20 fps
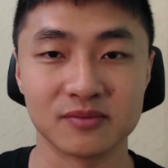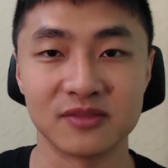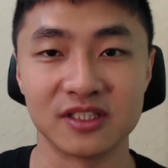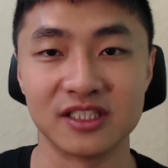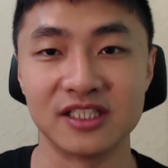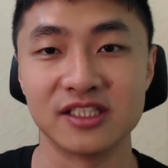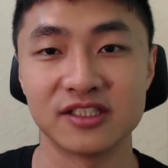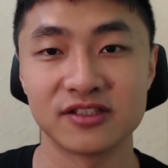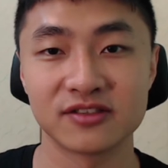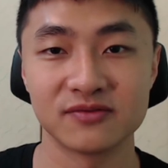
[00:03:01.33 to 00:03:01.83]
the
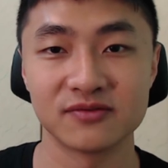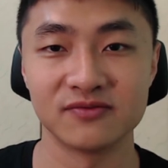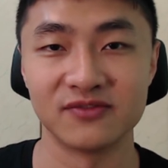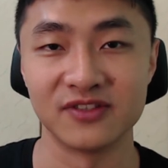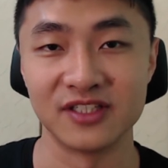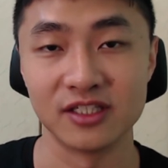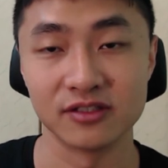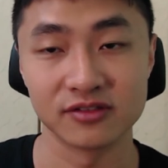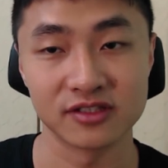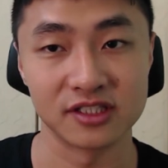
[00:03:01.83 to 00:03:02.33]

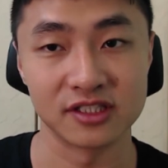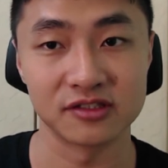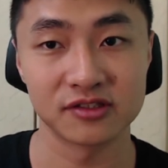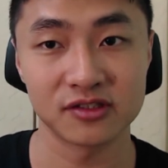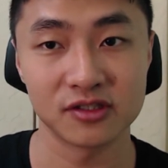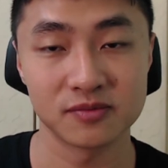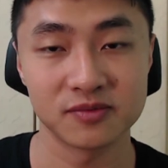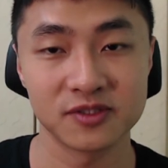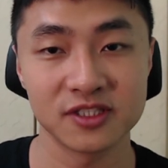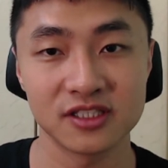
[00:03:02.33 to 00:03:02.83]
video's
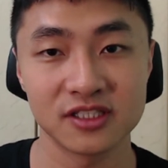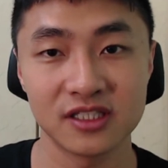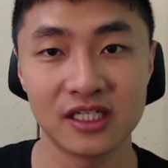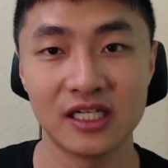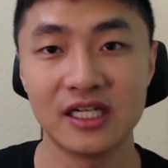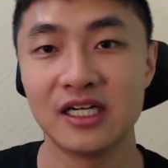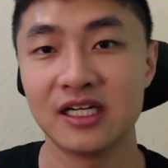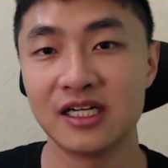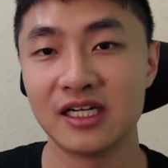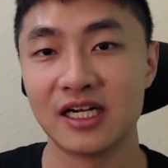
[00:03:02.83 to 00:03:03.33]
description,
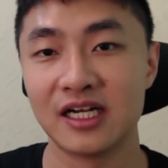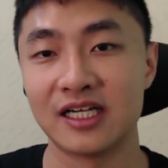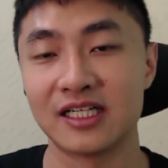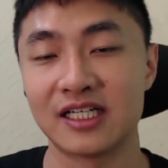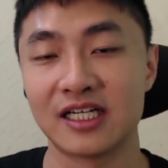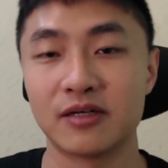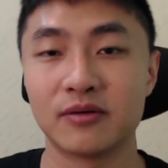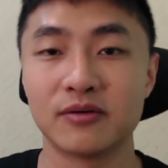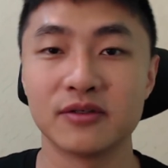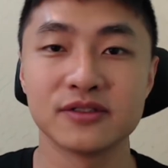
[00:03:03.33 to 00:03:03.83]
and
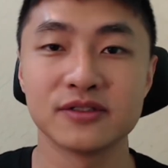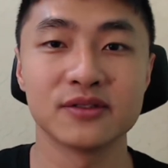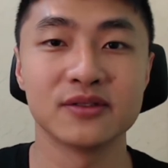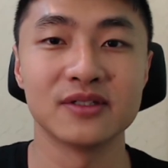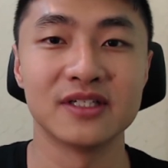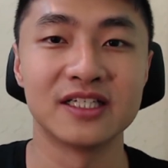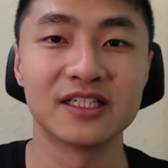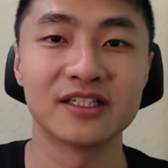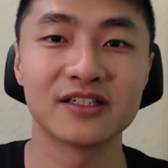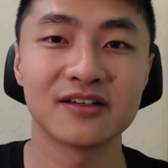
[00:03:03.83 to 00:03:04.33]
I'll also
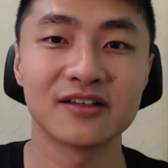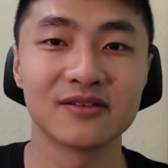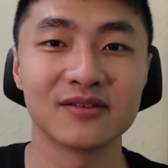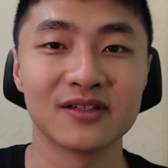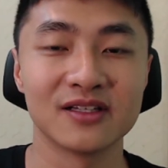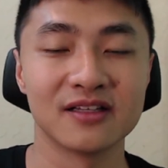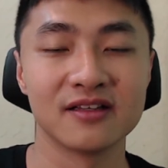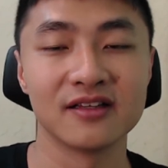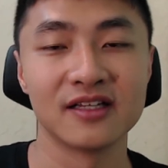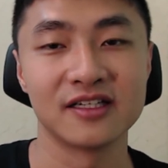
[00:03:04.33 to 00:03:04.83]
include
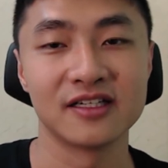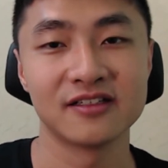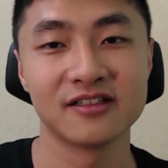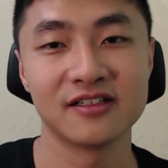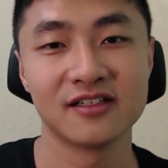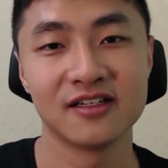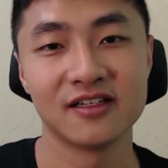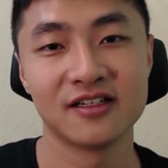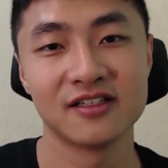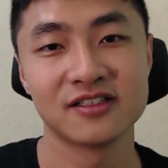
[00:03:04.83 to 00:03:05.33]
a link
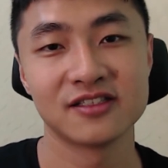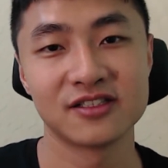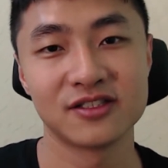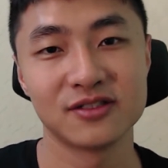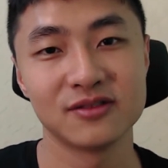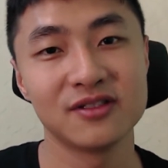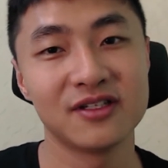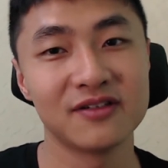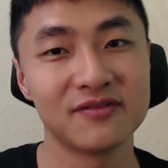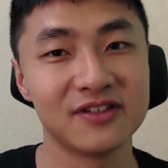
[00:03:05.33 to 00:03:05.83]

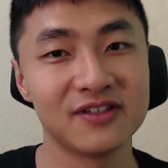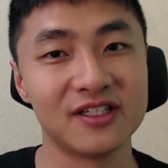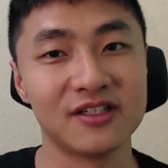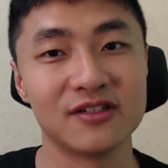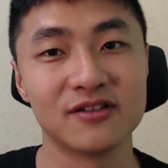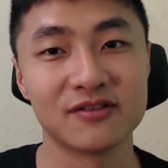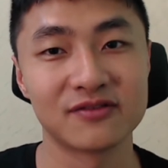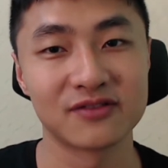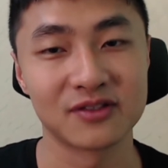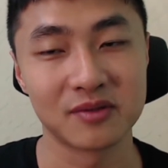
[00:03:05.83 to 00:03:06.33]
to the
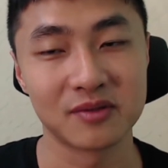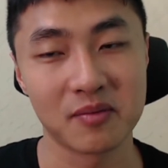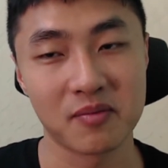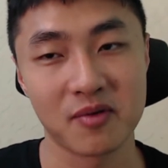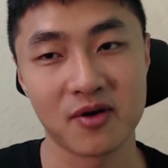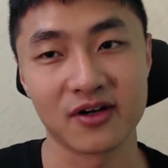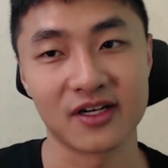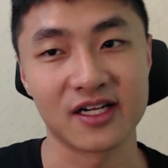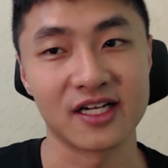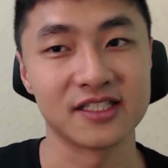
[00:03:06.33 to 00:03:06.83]
video from the
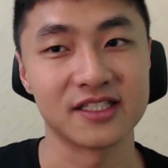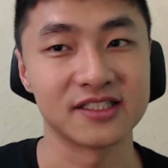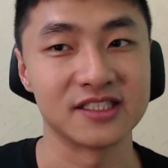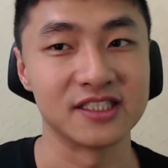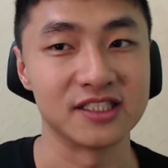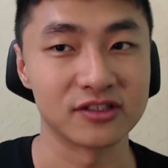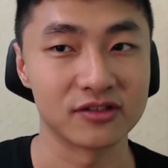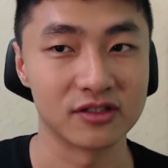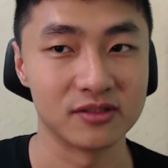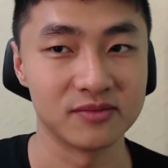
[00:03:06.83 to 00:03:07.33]
podcast
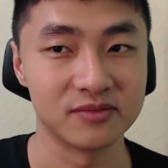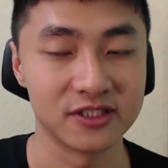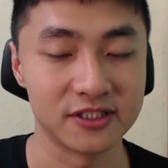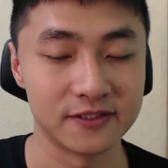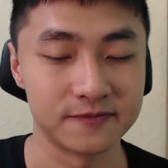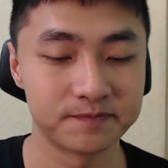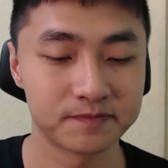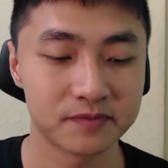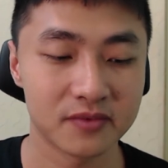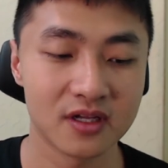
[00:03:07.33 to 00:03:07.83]

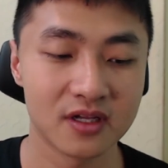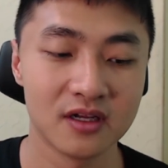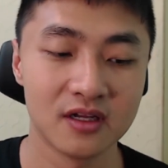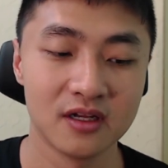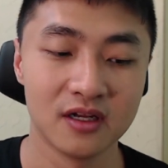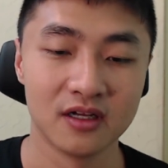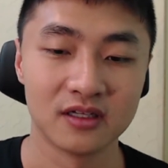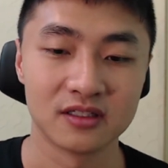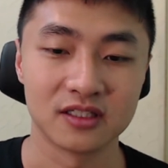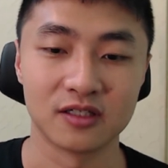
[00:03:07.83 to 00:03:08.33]
description.
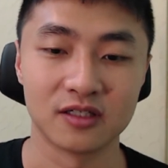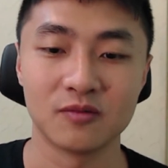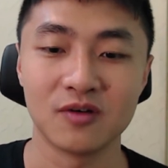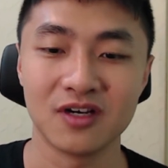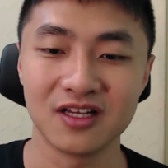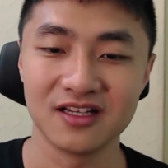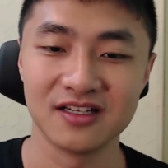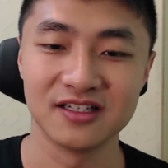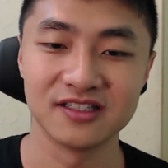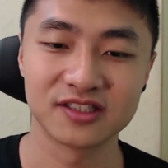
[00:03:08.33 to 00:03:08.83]
Now,
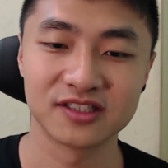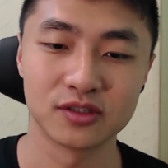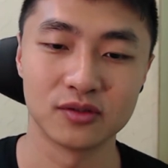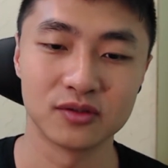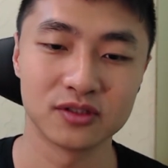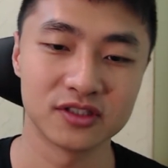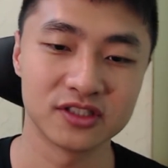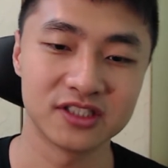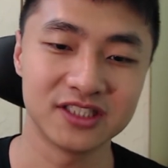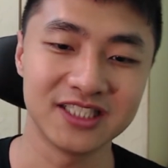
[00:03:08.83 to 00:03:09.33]
what is
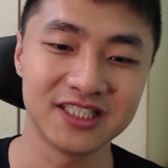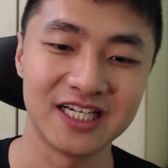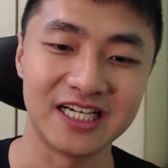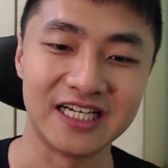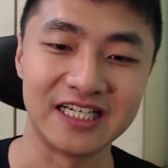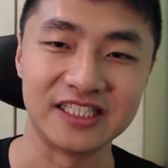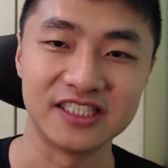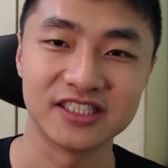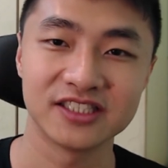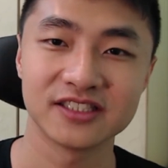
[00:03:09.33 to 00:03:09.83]
going to
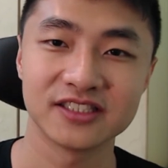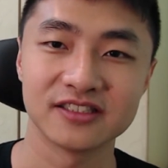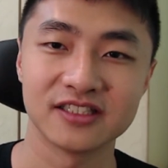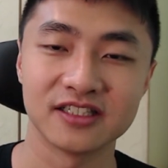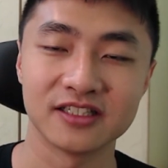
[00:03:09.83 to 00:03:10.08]
change